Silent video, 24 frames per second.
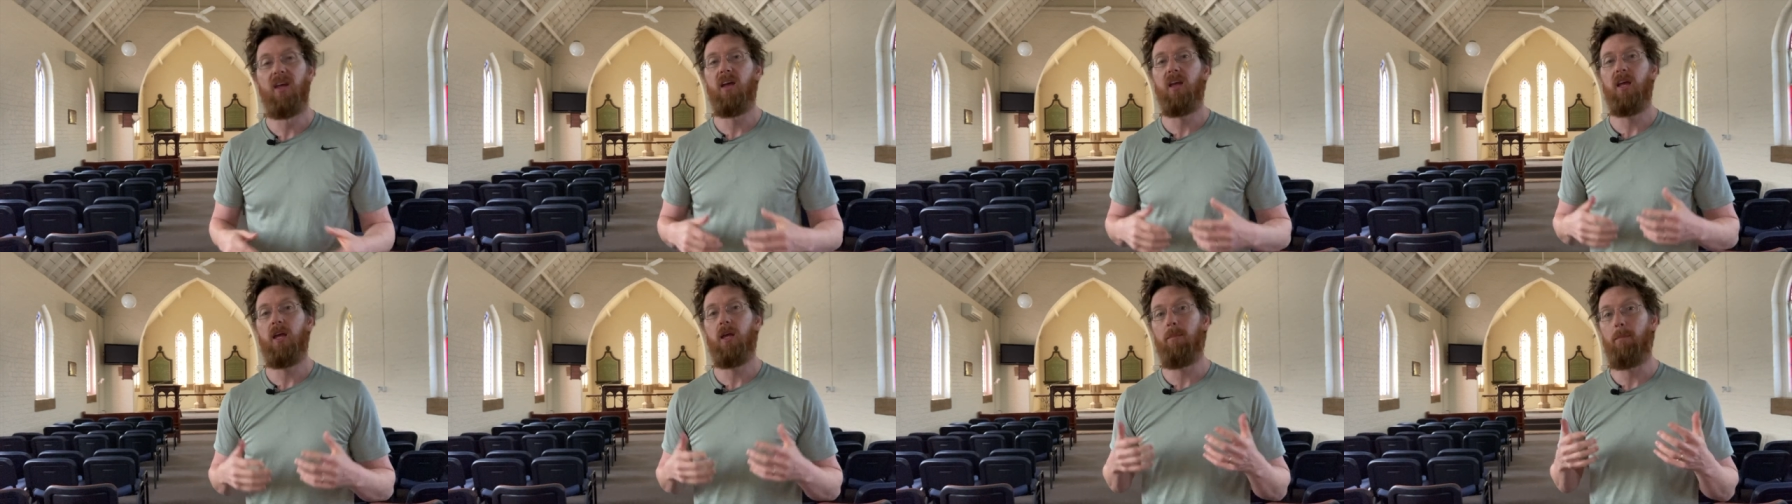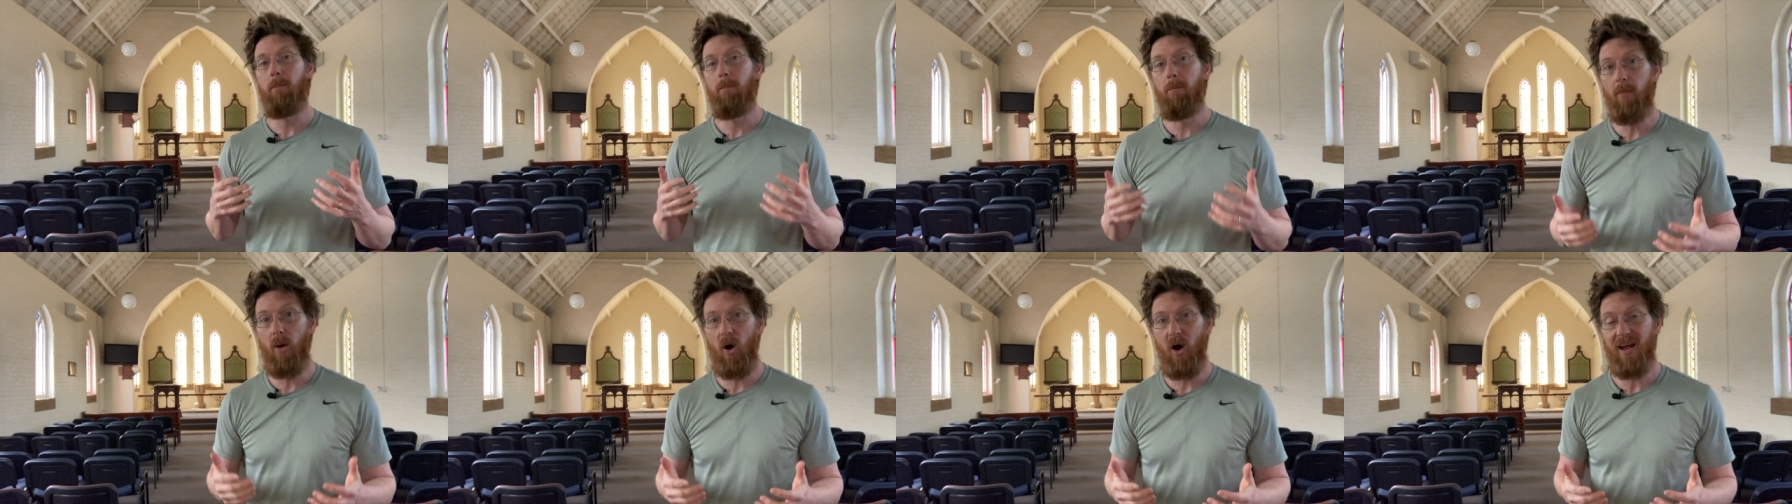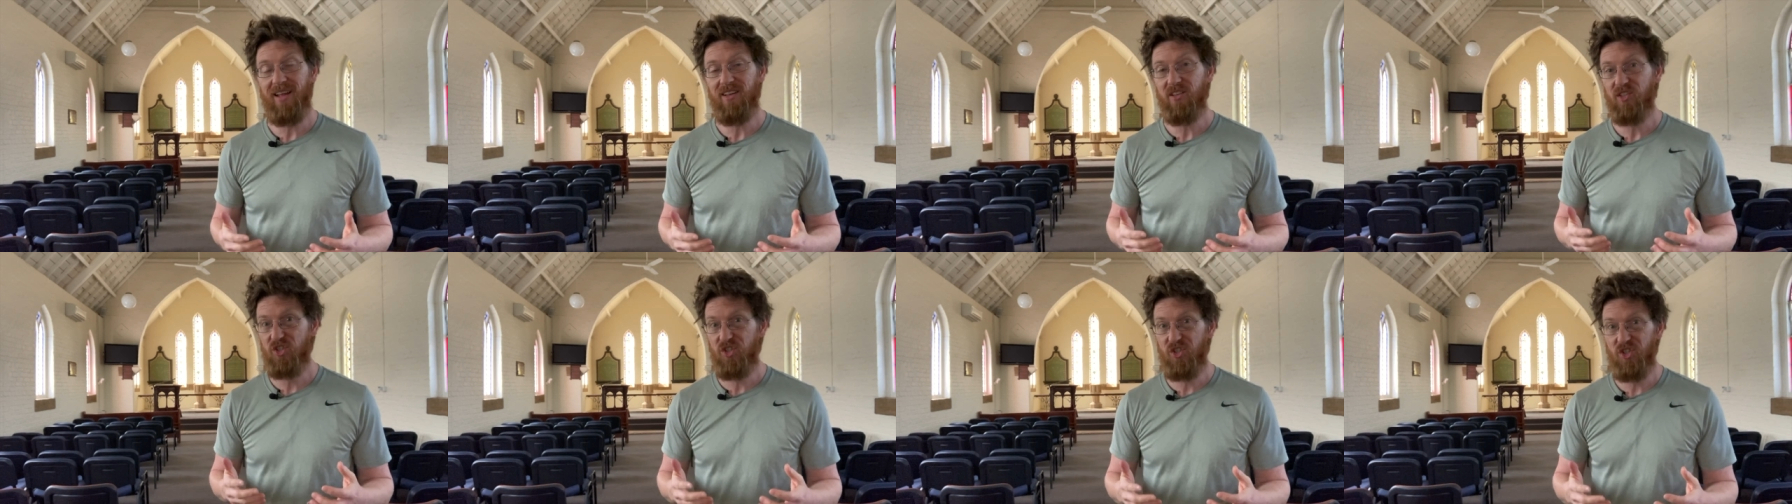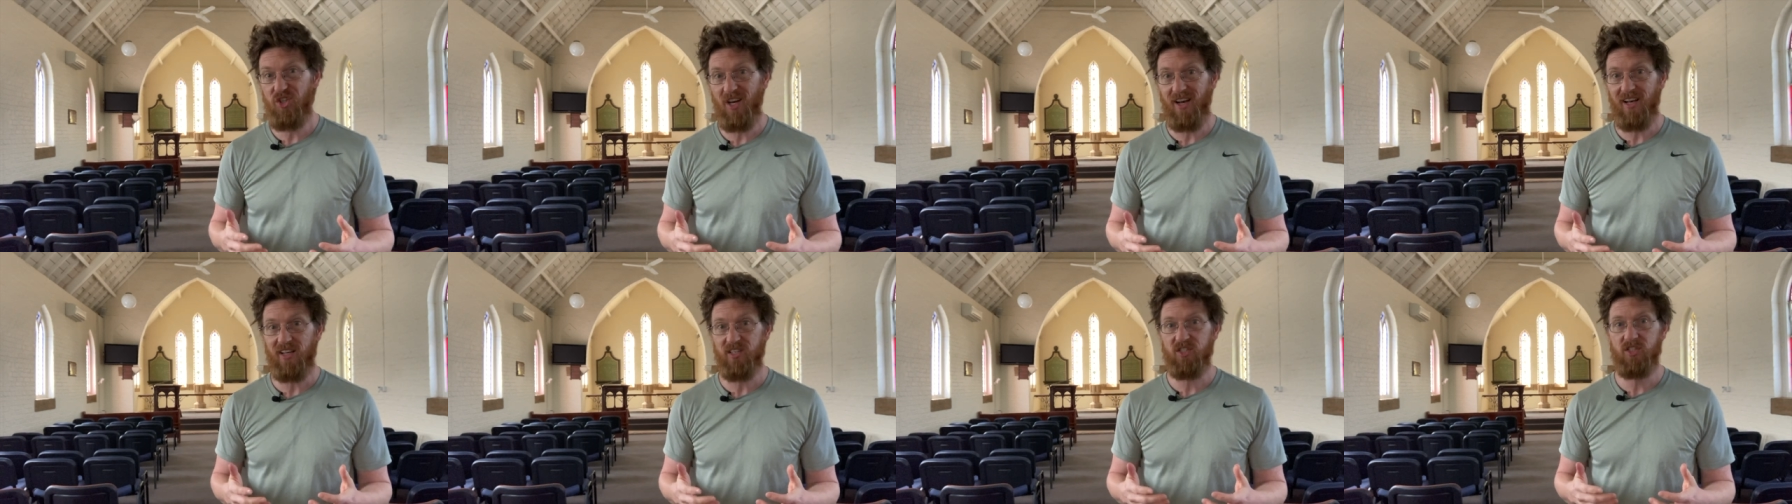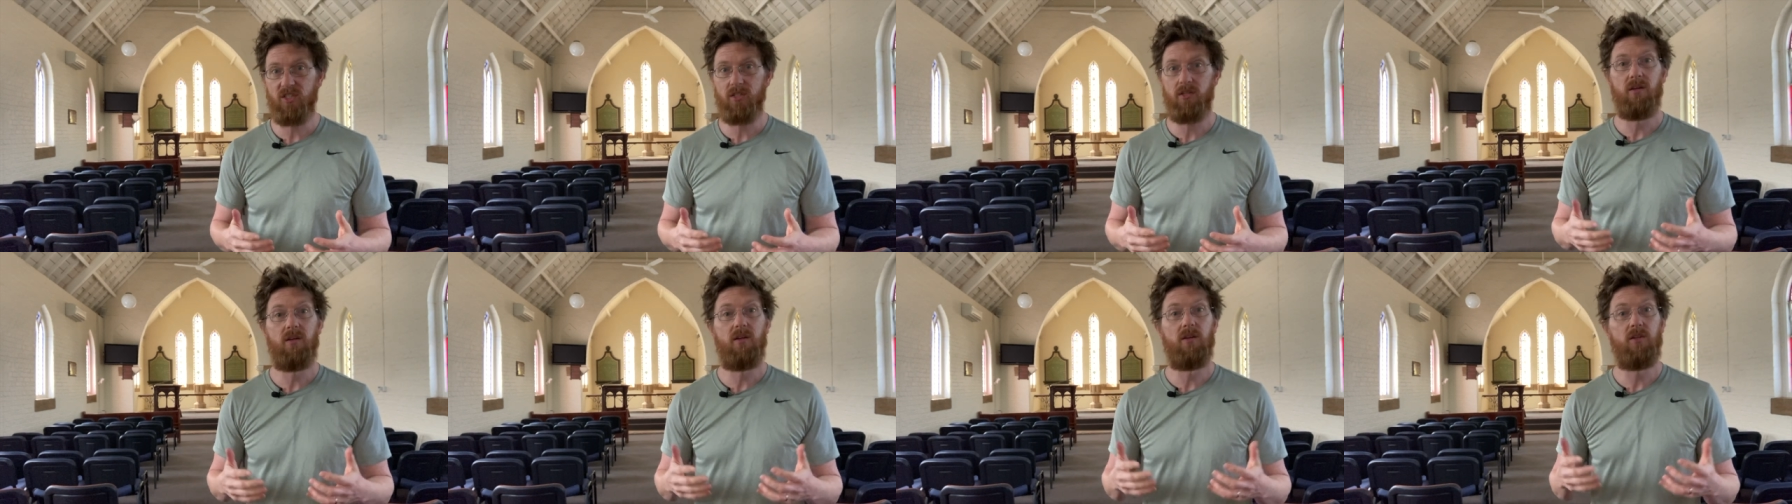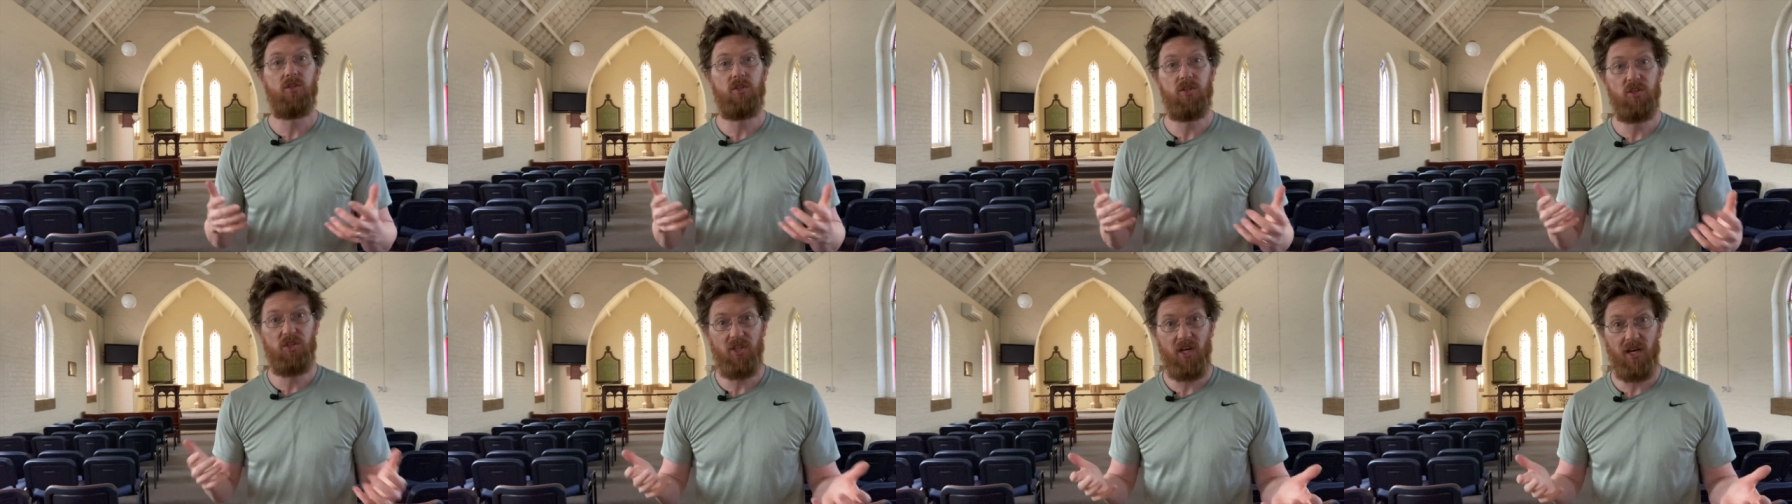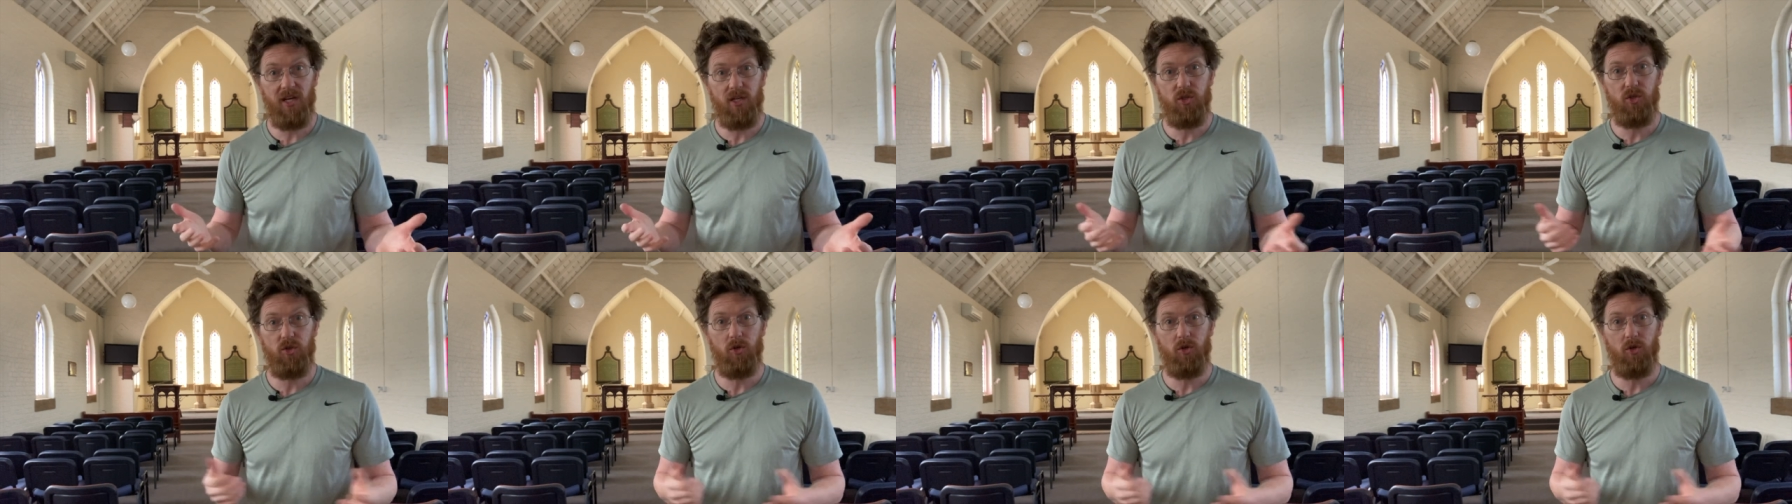It might just change